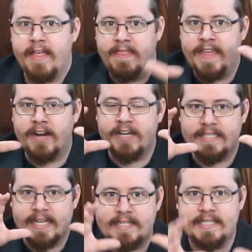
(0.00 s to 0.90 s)
there
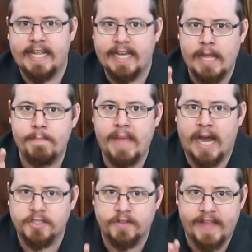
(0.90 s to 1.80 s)
is a set
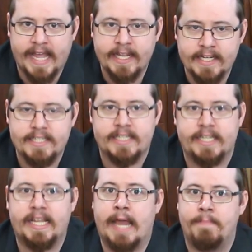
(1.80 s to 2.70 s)
amount of
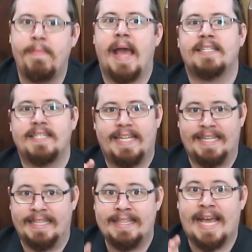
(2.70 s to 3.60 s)
energy and mass
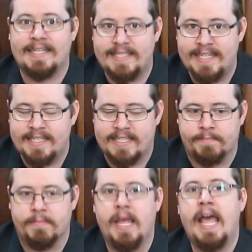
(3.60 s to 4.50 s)
in that
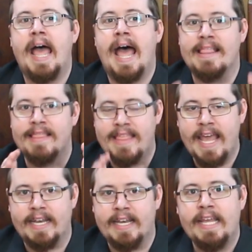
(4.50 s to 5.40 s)
system. And
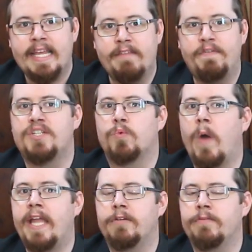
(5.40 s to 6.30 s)
then, if his
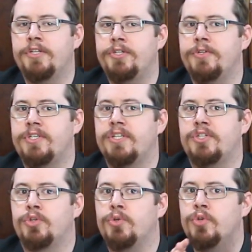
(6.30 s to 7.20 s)
weight
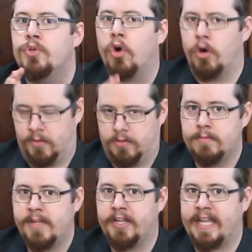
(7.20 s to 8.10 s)
reduces to
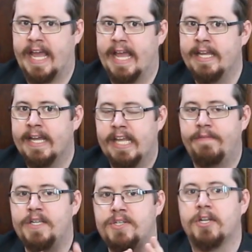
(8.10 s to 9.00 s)
normal, okay,
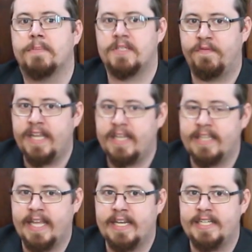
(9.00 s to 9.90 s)
if he stops feeding
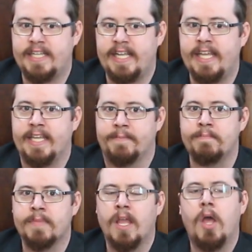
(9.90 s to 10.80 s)
the energy in,